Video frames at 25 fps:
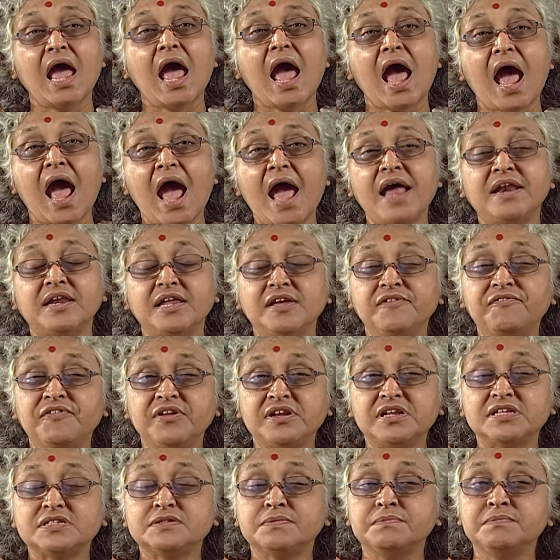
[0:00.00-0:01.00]
and if it
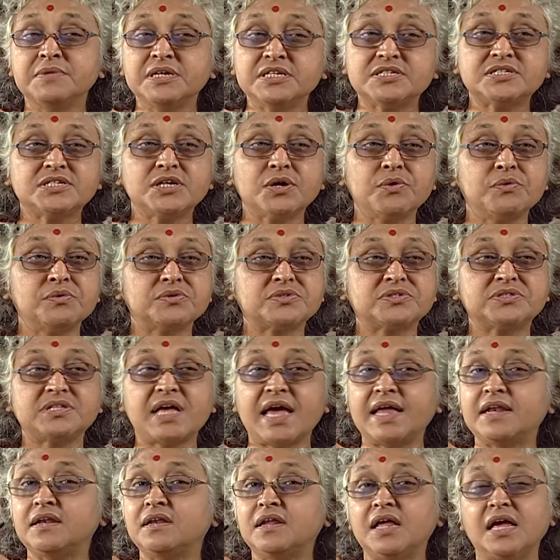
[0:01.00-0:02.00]
is misused,
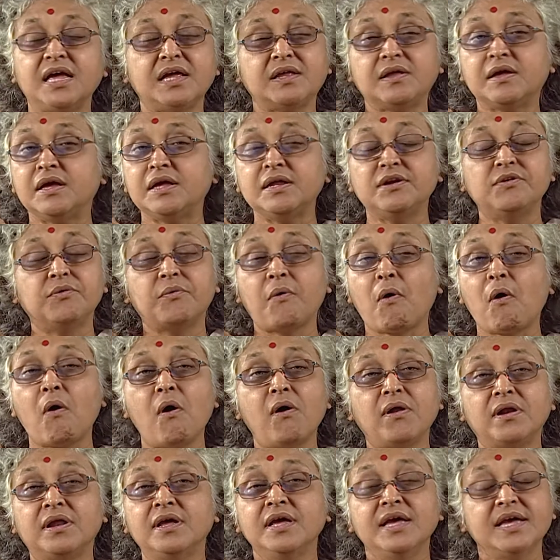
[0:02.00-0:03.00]
then
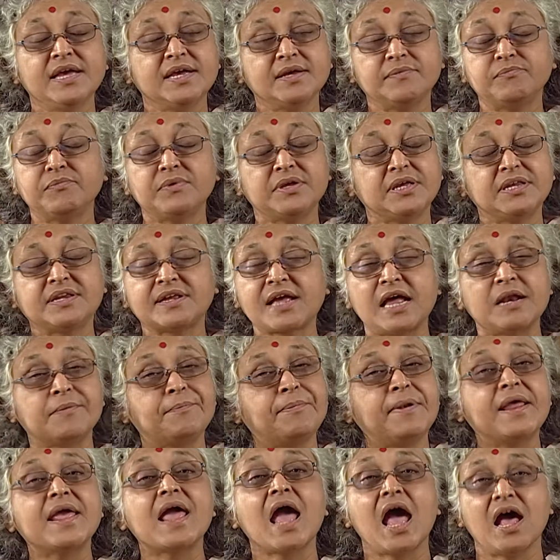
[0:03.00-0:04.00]
it can
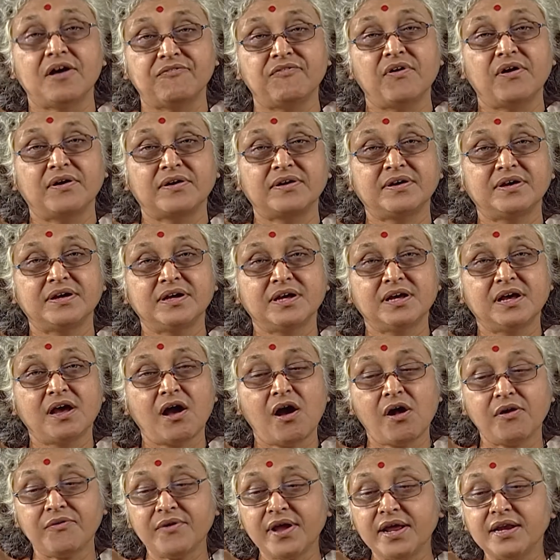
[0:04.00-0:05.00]
play havoc. All
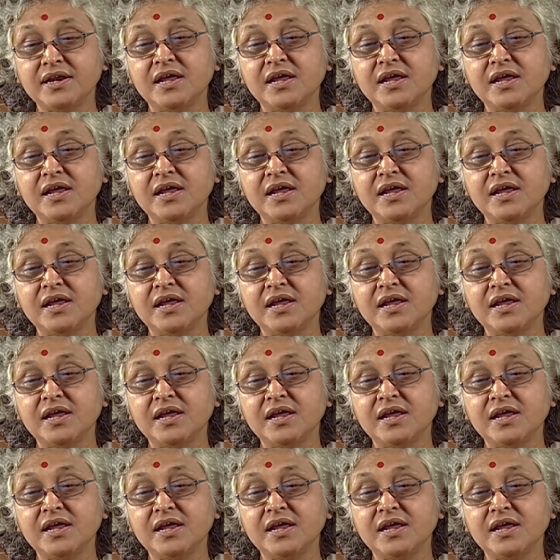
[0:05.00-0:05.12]
right.